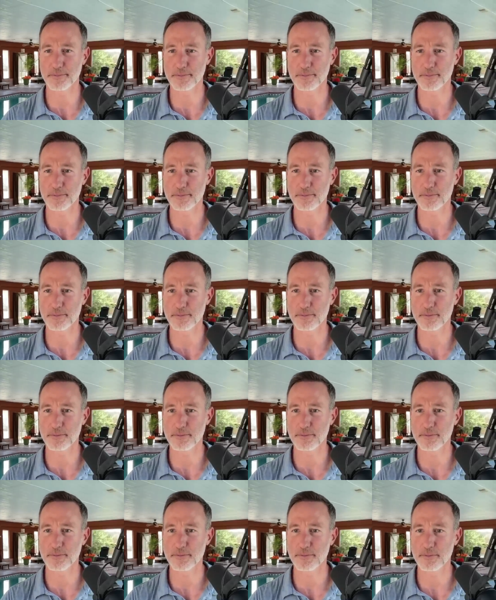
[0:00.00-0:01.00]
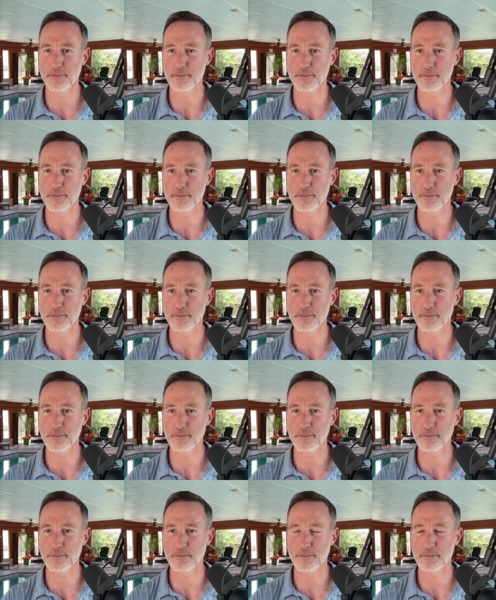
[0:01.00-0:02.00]

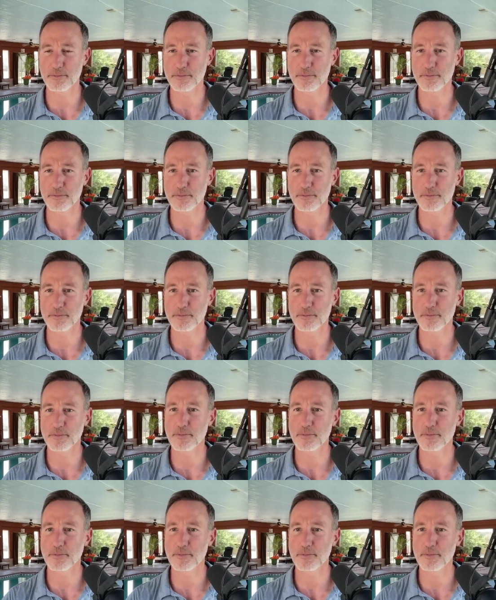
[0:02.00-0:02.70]
(no one is talking)